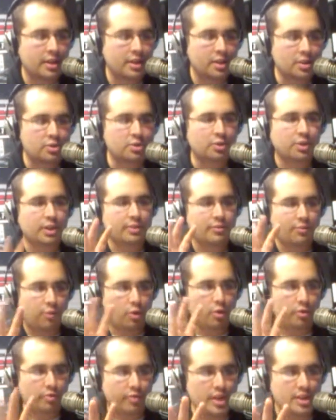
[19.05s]
There's only
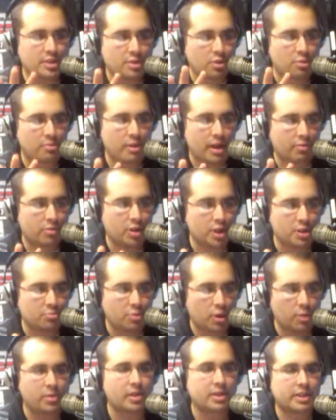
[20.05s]
4 faces on Mount
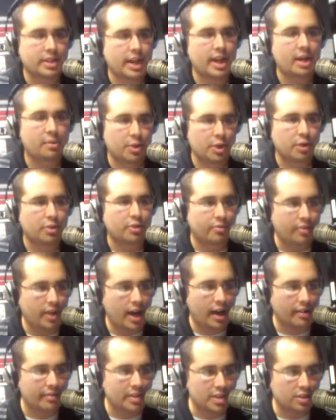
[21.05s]
Rushmore, but today we're doing
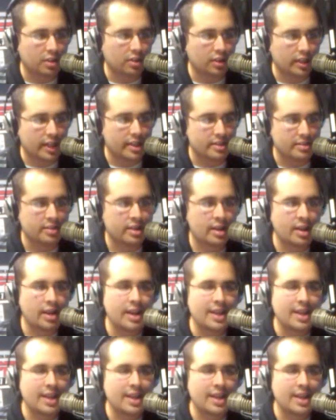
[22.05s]
5. It's our list.